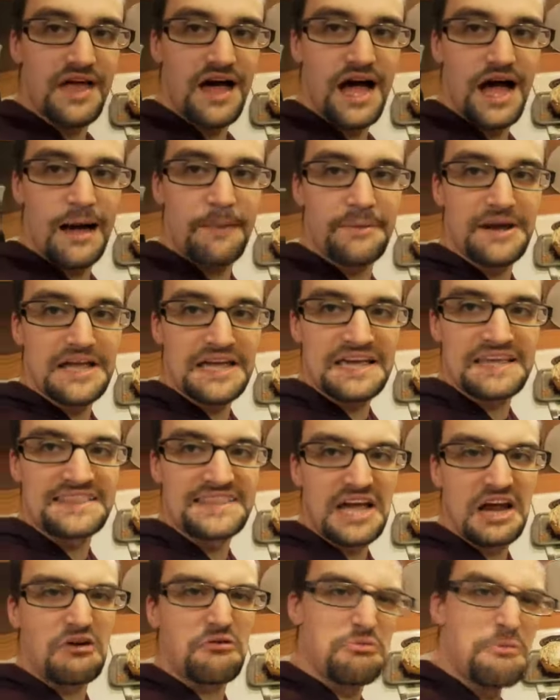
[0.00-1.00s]
I'm gonna
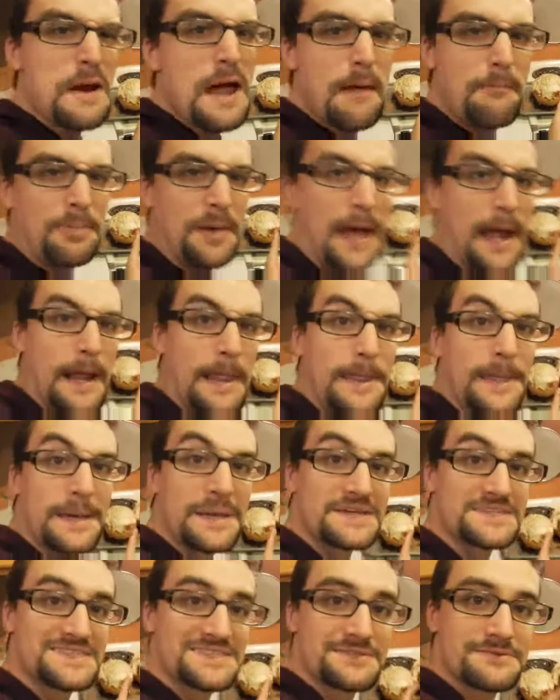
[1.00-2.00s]
eat the crap out of
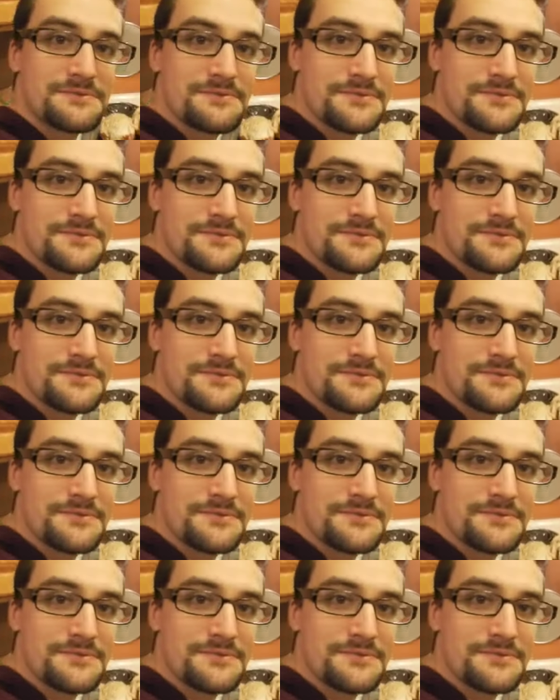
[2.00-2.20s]
this.